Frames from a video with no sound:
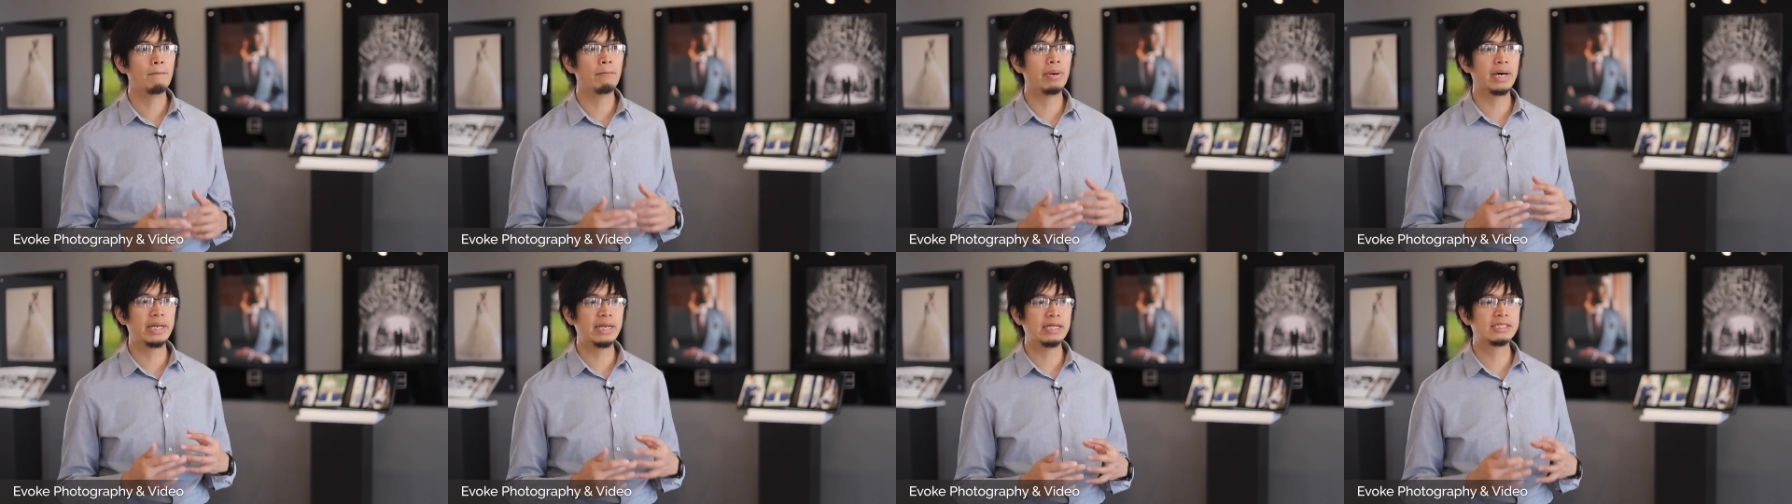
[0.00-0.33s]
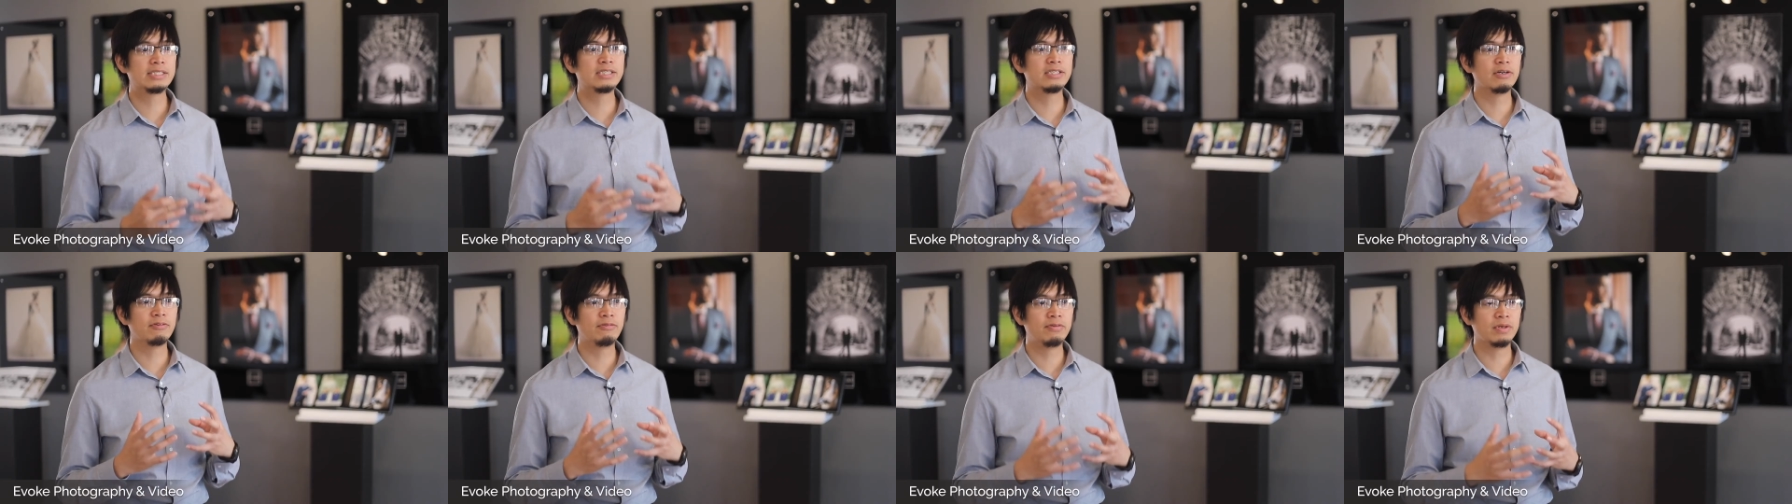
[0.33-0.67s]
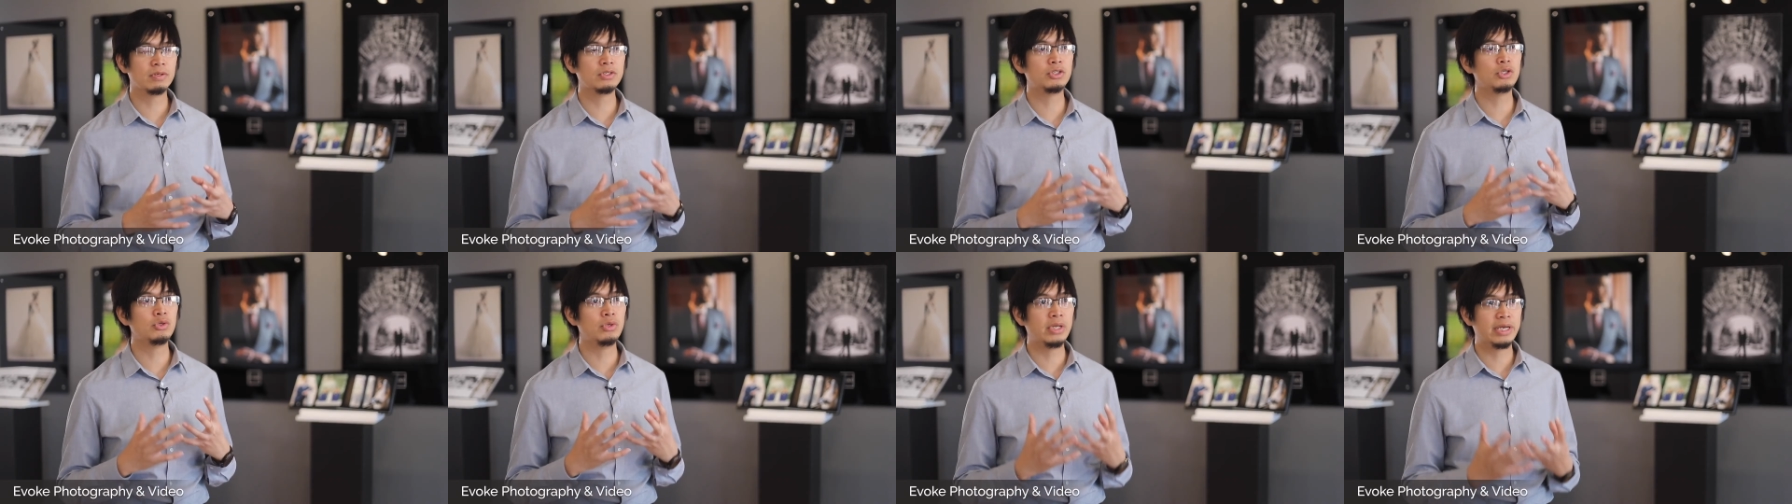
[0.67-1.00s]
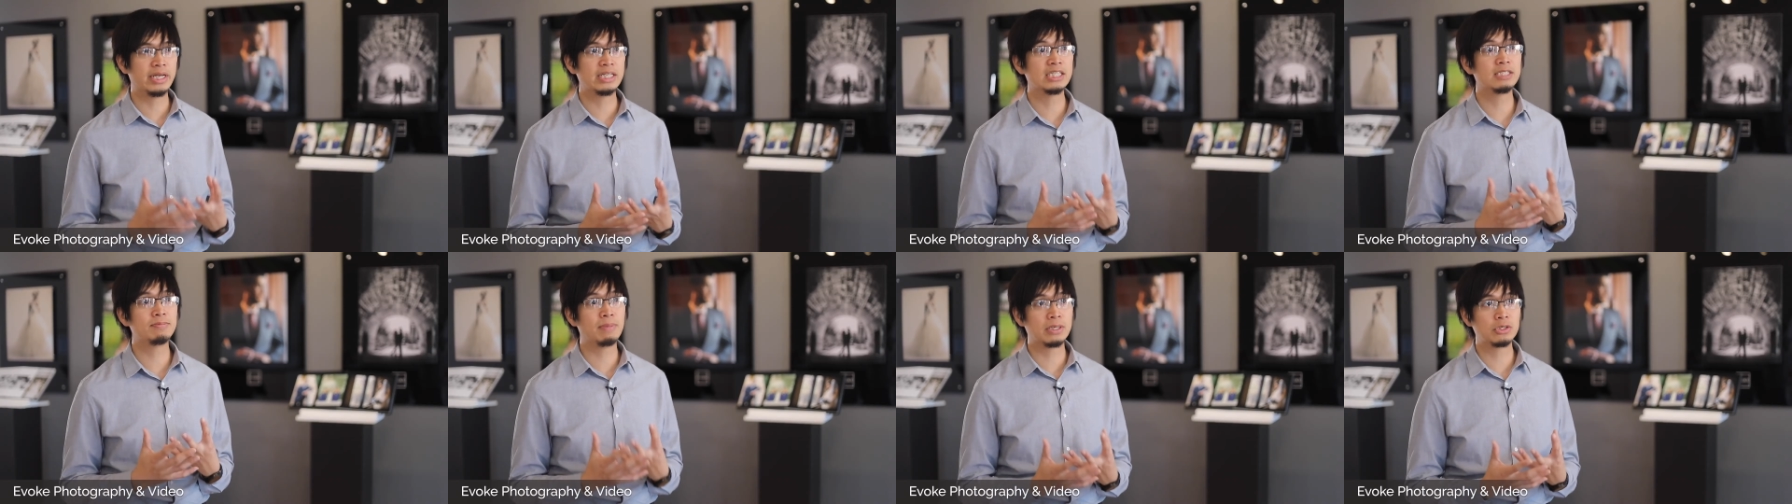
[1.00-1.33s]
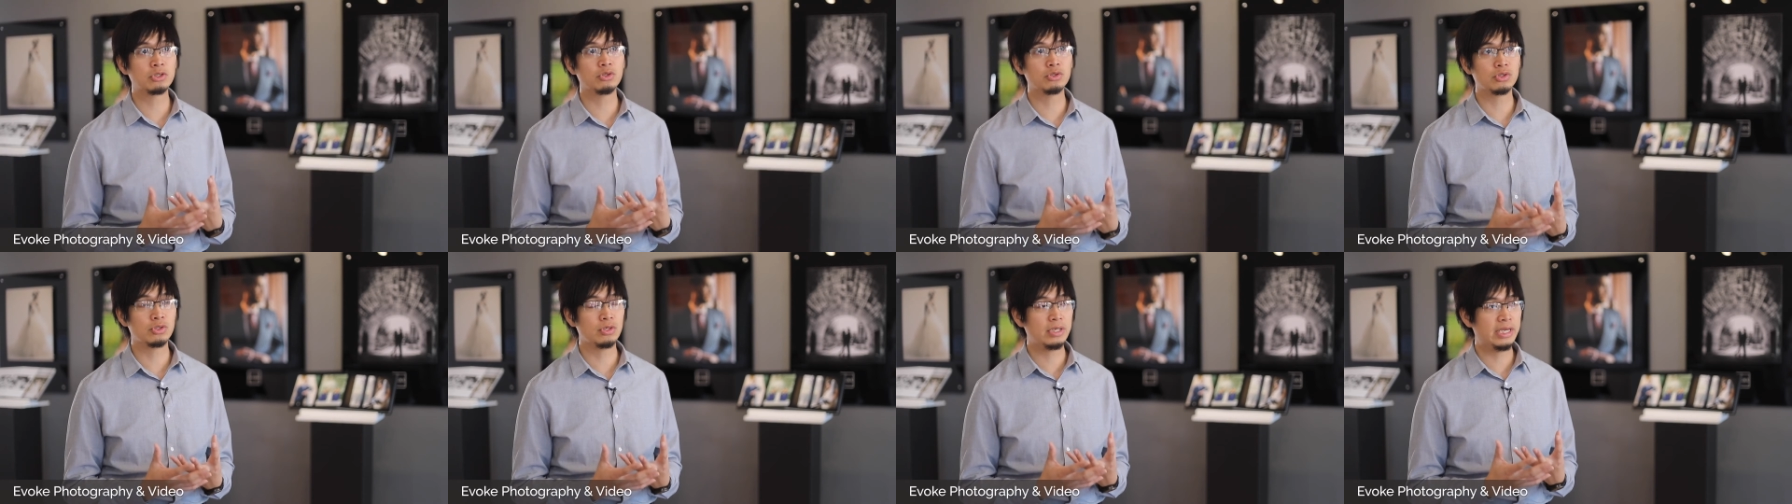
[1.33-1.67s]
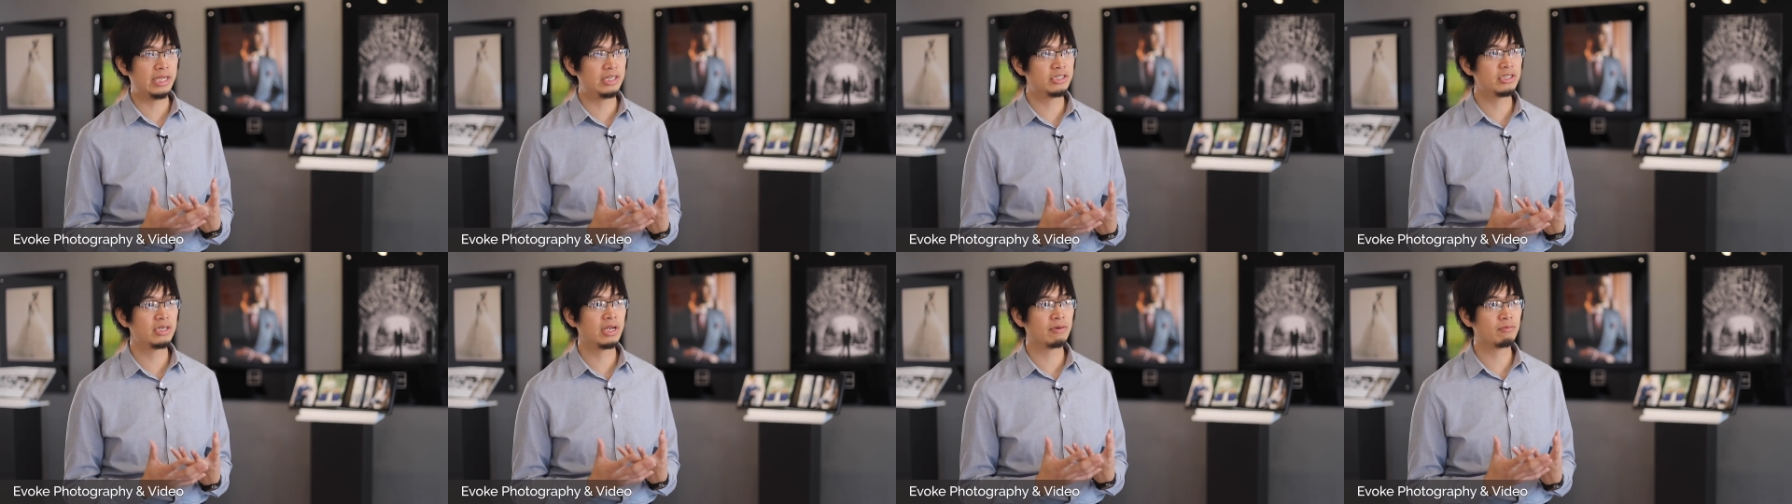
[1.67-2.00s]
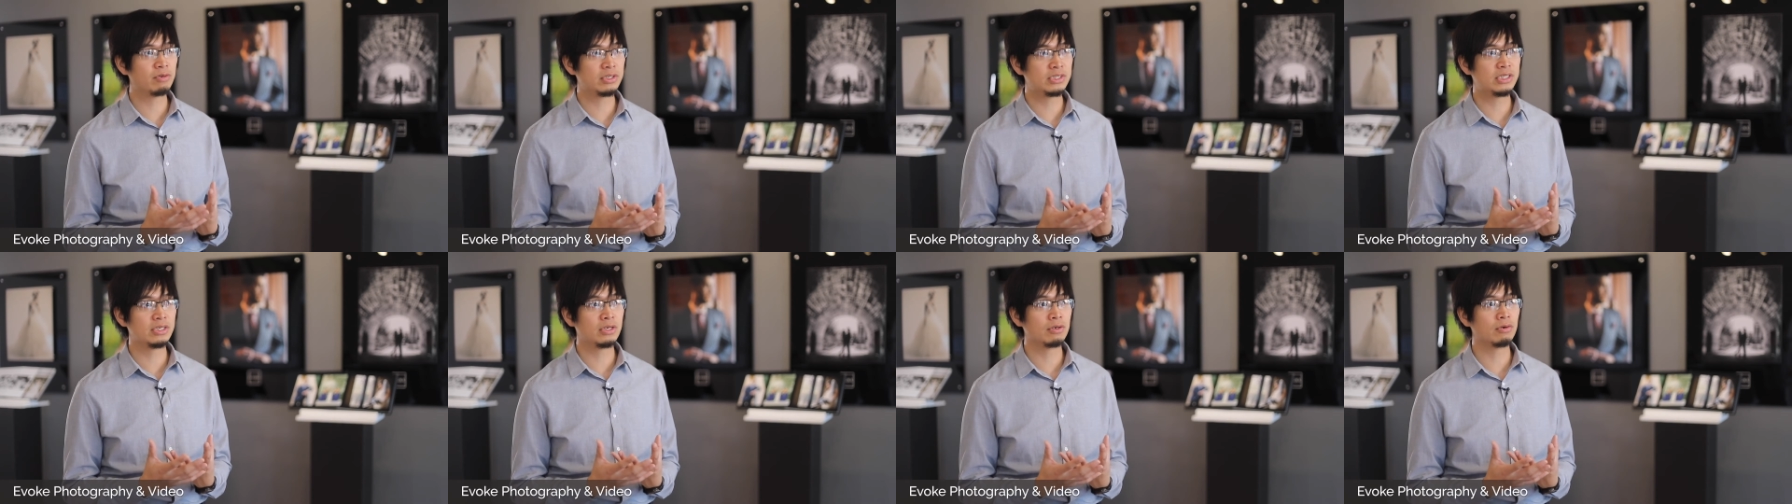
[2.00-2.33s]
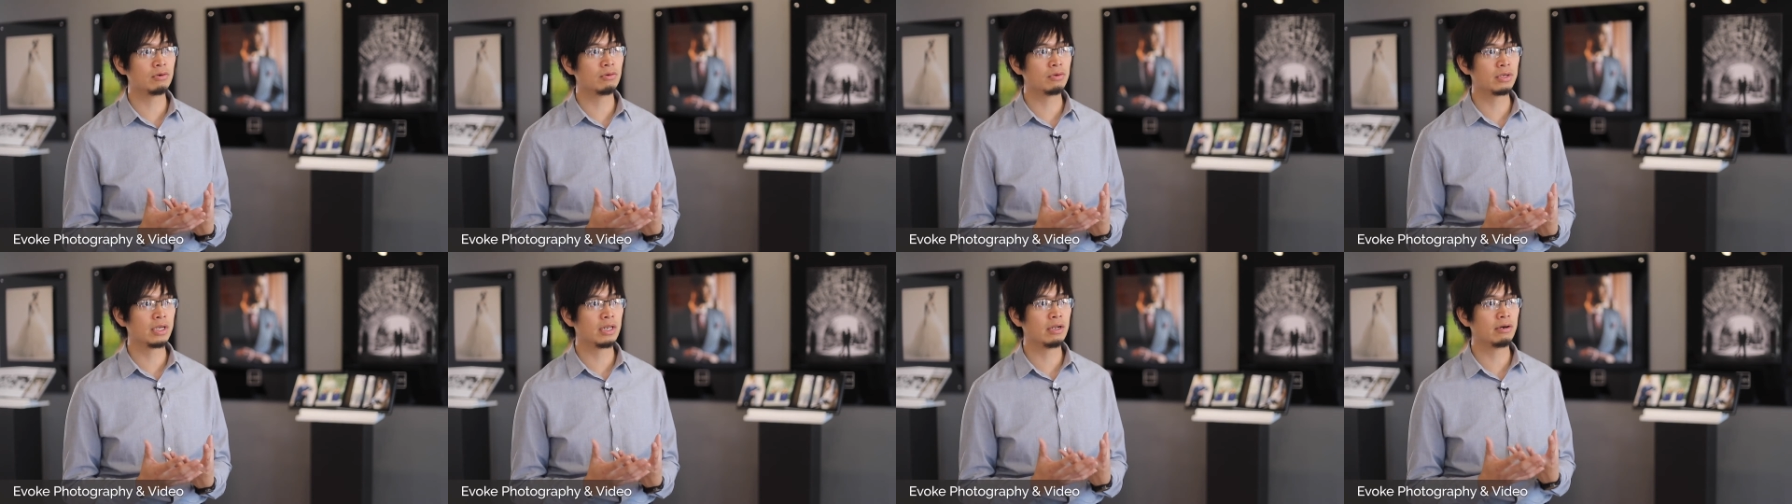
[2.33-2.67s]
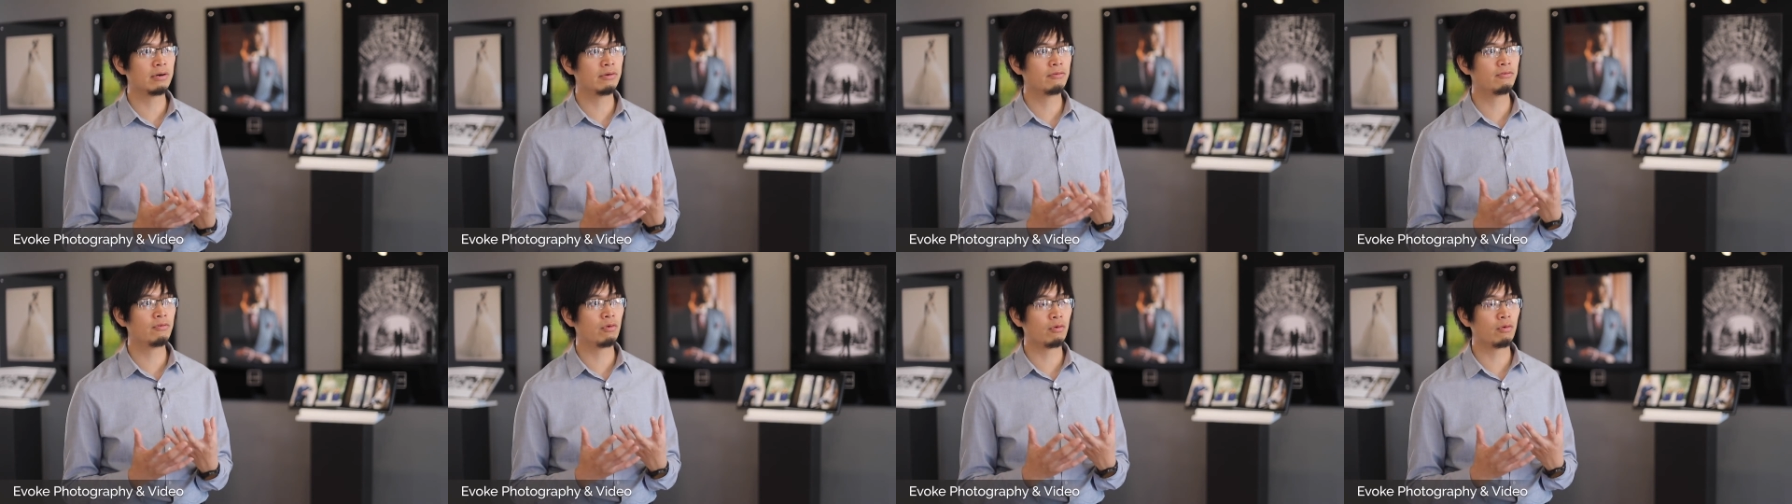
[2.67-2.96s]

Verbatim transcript: but it still feels unique and special to each and every single, you know,